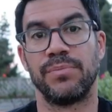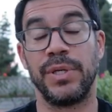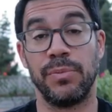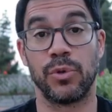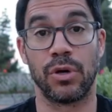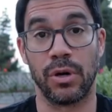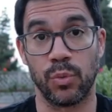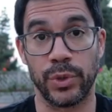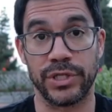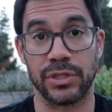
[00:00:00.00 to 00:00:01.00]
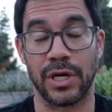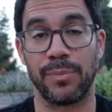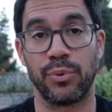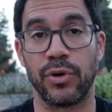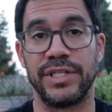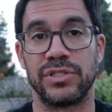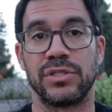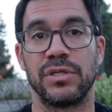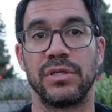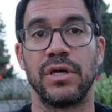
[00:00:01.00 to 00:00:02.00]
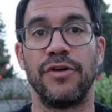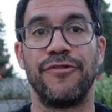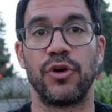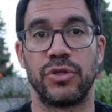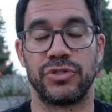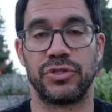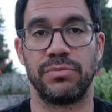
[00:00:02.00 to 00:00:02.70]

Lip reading: people are price averse,